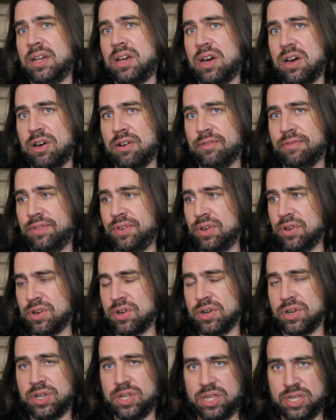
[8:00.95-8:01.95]
of
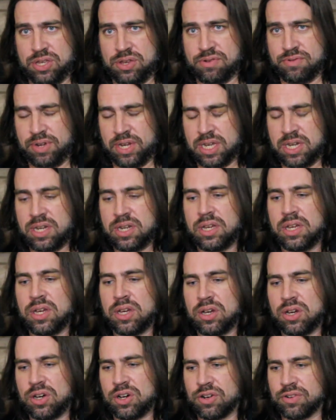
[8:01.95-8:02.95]
your union
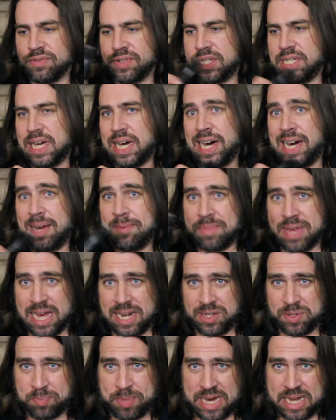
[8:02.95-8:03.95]
over time.
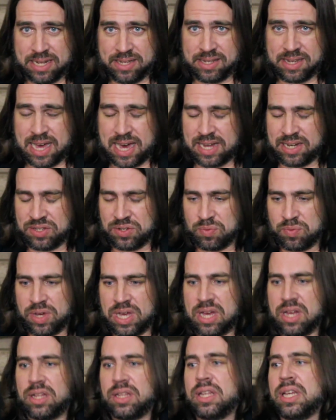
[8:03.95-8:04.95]
That is by design as
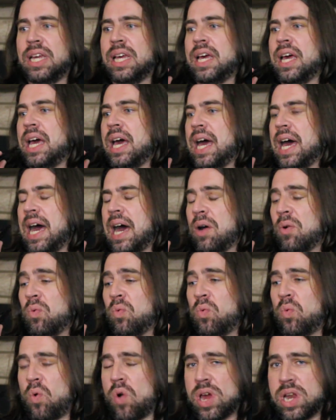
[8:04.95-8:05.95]
well. I
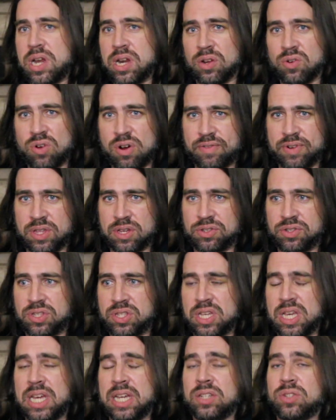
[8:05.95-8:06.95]
wanted to go over those
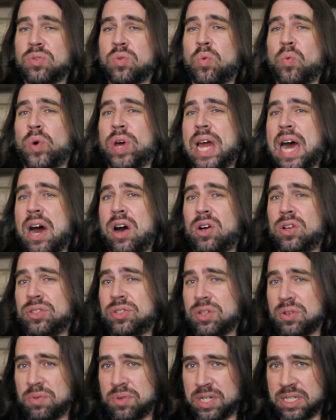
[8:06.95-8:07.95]
things. What I
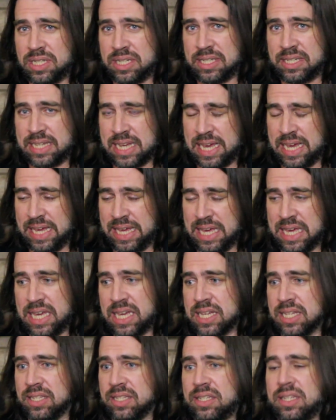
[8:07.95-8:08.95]
also want to say
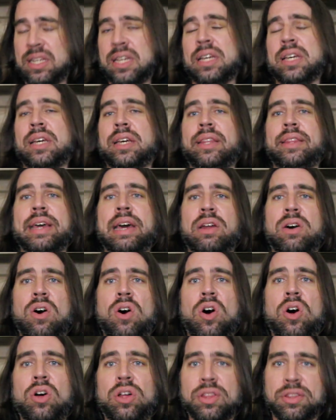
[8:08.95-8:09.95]
is that
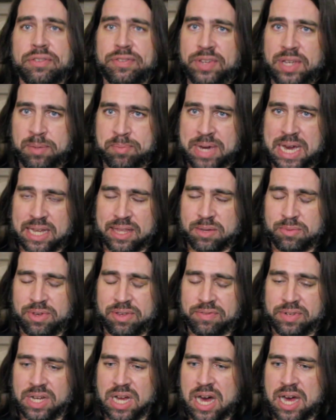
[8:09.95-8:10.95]
all the feedback that
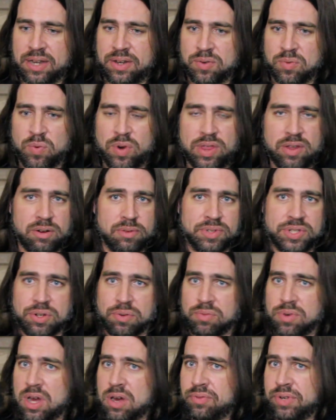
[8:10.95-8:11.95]
we've gotten, whether it was
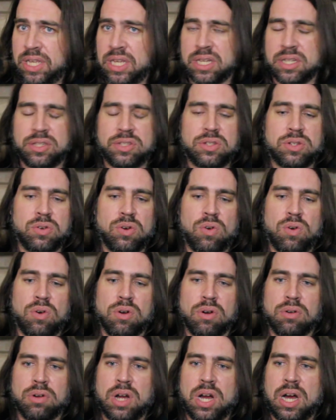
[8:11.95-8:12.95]
erroneous
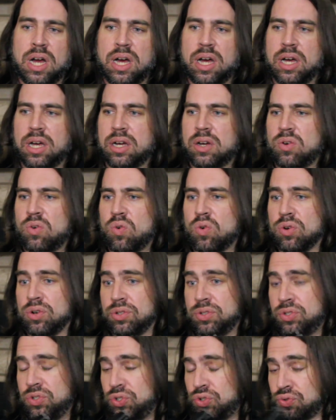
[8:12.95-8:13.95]

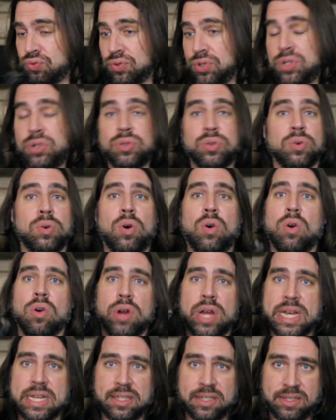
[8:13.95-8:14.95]
or true
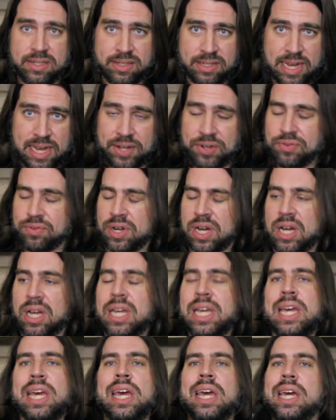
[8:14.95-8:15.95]
or etc.,
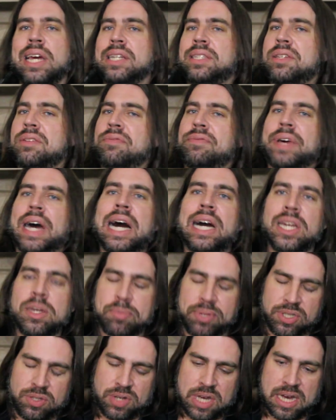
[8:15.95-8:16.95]
it's
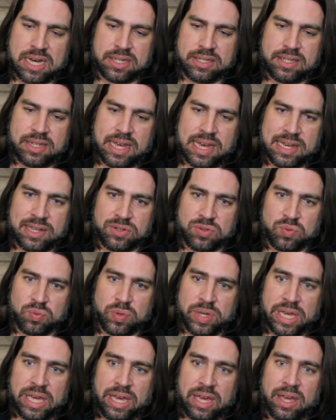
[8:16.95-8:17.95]
invaluable to us as
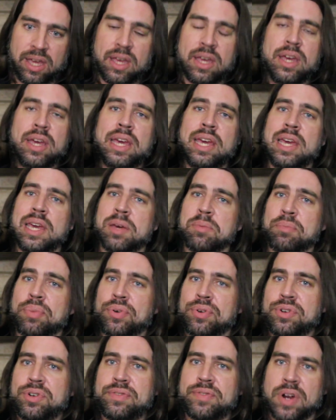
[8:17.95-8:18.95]
we
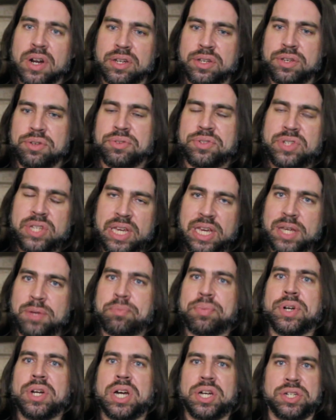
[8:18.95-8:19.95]
improve our QC
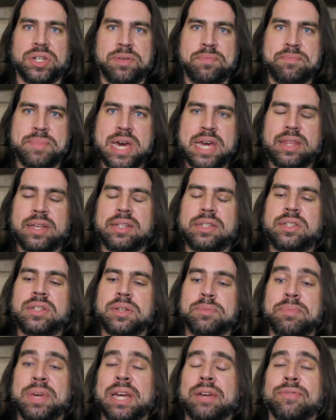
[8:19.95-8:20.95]
and production methods
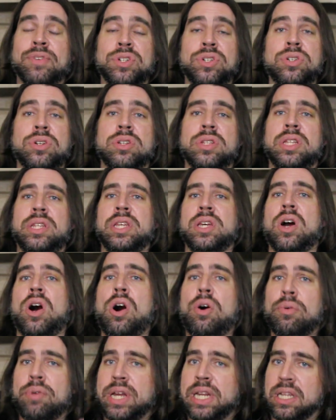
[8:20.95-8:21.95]
to make for sure that the
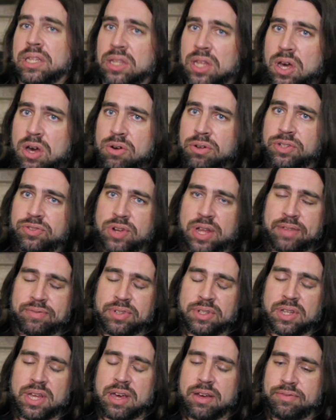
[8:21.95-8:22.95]
already low
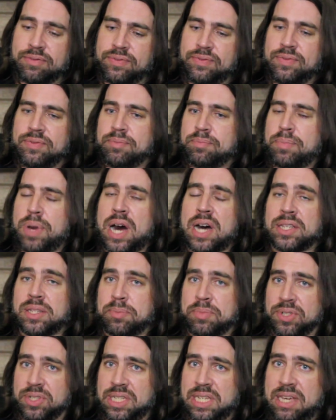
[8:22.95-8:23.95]
level of
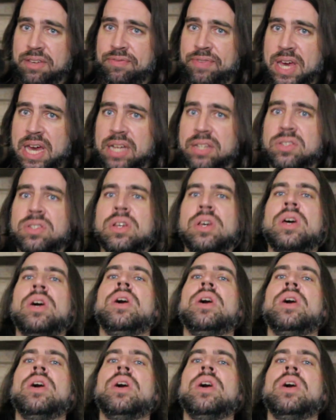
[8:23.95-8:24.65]
possible defects